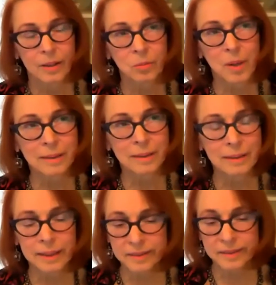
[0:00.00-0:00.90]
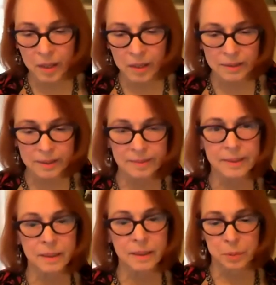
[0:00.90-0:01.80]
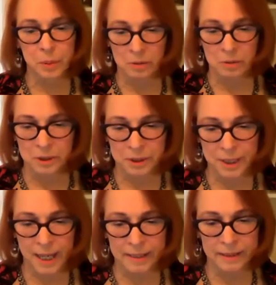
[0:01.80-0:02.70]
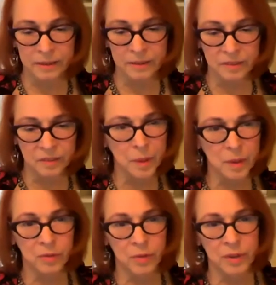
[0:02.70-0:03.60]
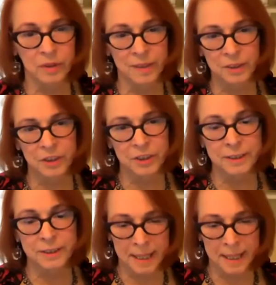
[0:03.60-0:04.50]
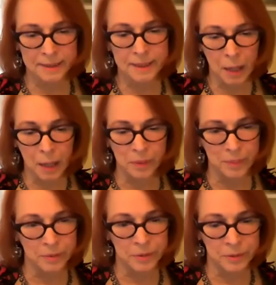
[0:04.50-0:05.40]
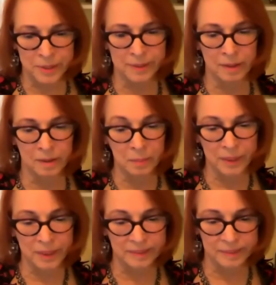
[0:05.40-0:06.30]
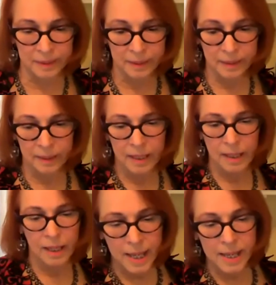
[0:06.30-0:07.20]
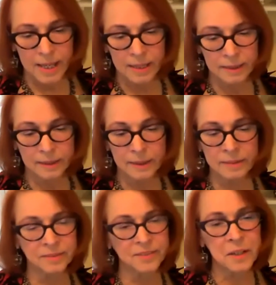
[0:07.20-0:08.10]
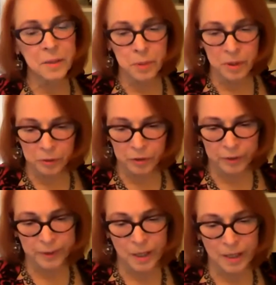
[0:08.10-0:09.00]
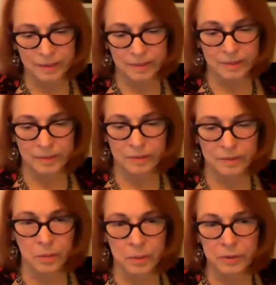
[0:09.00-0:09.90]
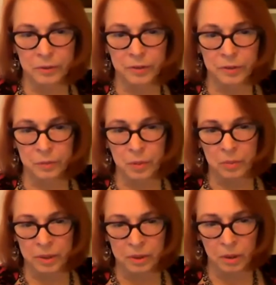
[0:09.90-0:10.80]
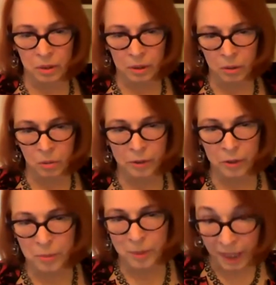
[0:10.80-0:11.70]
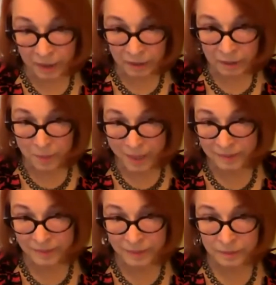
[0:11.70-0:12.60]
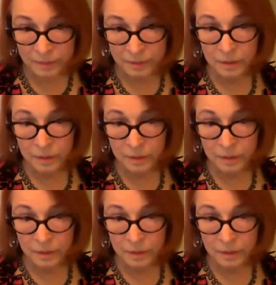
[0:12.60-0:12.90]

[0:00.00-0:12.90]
Well, it's a holistic approach, and it uses both conventional and complementary therapies. And it's very personalized. So it uses what we could call orthomolecular medicine,